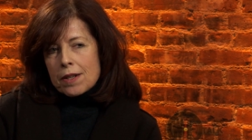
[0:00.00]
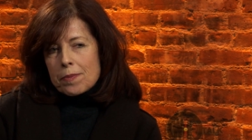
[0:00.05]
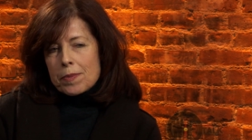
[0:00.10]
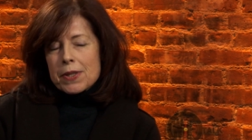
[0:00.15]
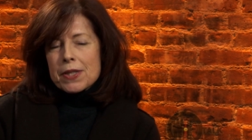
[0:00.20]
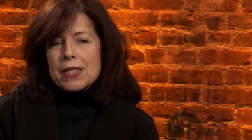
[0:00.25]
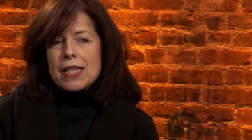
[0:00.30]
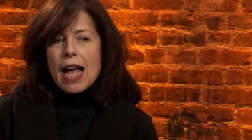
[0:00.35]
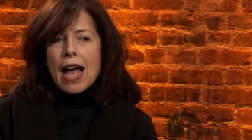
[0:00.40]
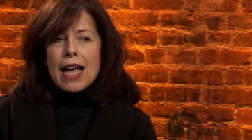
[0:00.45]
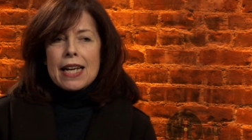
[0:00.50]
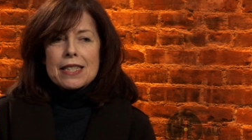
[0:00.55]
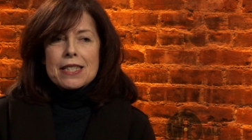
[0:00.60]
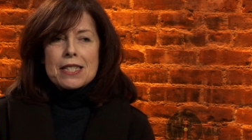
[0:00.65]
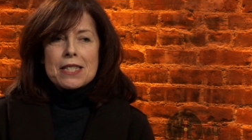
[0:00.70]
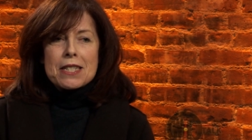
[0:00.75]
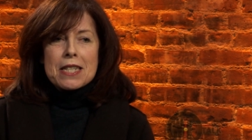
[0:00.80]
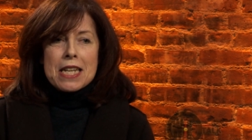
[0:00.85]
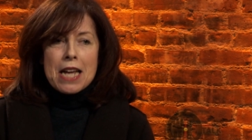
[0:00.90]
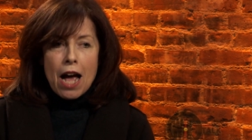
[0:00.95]

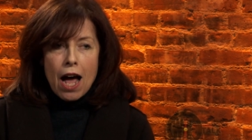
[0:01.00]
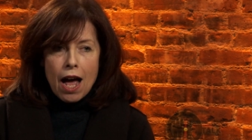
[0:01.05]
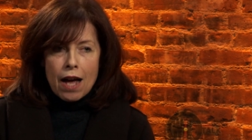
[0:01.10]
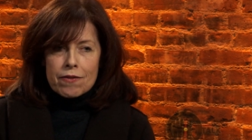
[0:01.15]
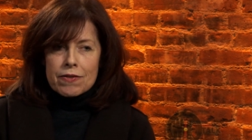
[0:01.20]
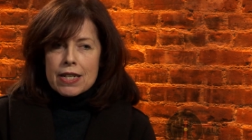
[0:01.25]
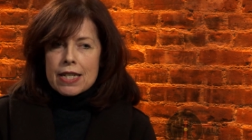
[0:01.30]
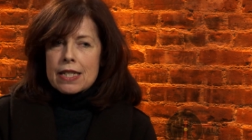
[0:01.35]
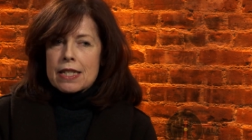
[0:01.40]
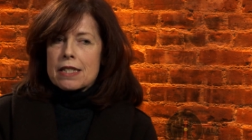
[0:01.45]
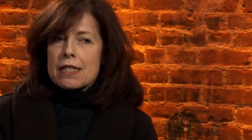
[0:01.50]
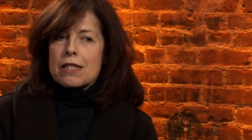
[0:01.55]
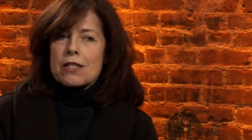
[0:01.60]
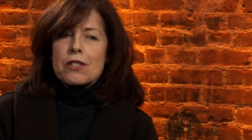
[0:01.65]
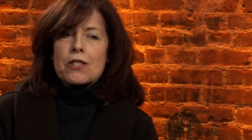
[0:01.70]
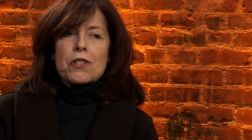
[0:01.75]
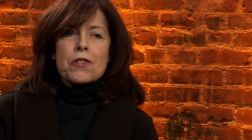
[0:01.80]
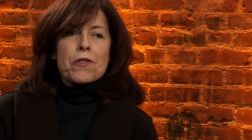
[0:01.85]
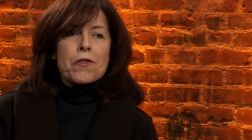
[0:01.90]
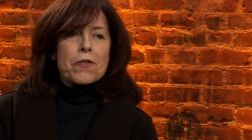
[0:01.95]
besides the
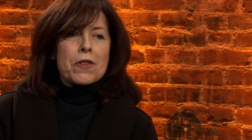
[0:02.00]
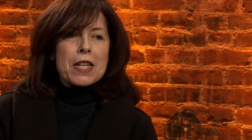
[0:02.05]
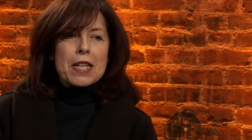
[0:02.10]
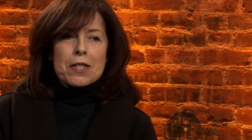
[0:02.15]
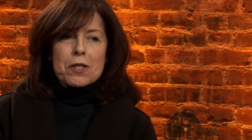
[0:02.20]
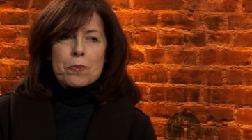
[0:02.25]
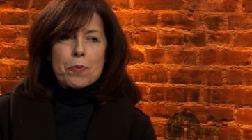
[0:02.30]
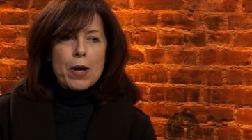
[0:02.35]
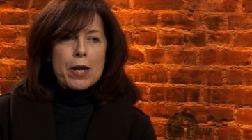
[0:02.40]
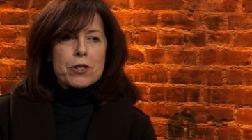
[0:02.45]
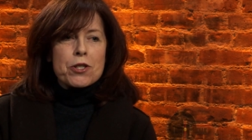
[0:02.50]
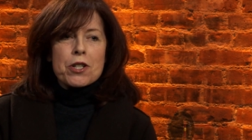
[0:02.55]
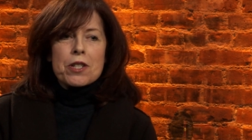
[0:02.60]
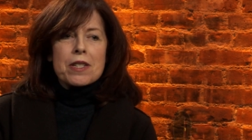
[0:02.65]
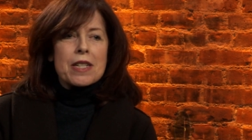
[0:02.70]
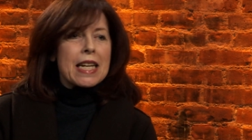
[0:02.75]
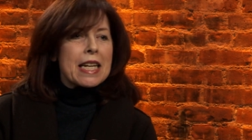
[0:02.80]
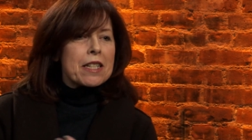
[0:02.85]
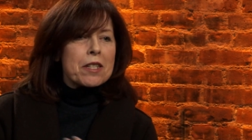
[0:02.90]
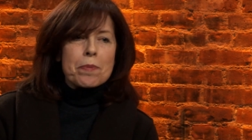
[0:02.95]
obvious, you know, the
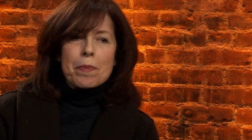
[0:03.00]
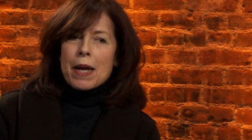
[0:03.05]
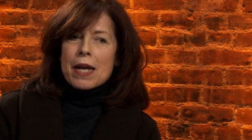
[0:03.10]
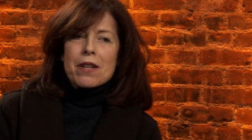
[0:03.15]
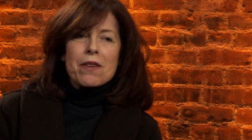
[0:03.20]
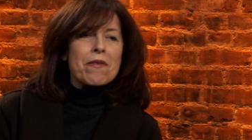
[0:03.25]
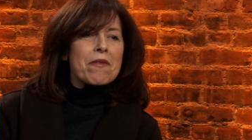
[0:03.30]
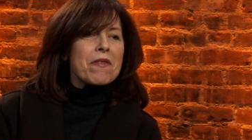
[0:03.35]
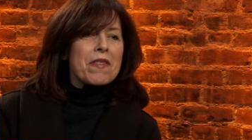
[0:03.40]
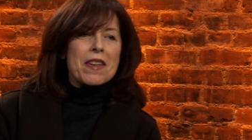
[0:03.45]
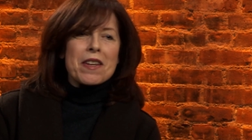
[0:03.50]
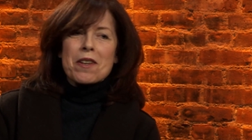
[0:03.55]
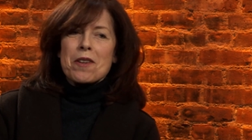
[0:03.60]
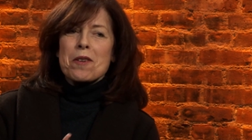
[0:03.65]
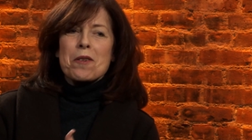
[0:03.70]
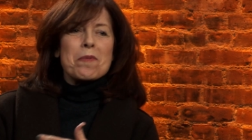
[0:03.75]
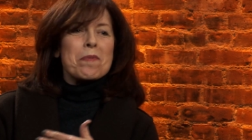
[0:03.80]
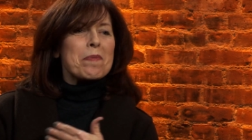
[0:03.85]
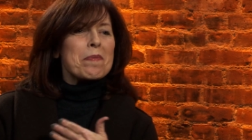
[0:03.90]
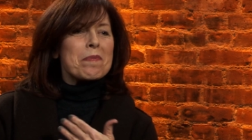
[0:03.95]
expression, independent
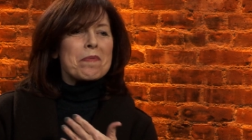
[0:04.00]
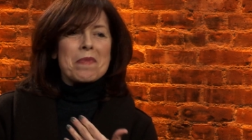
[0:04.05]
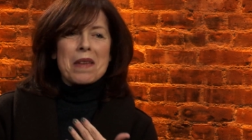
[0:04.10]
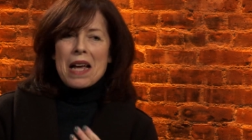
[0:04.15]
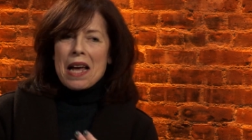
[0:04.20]
film,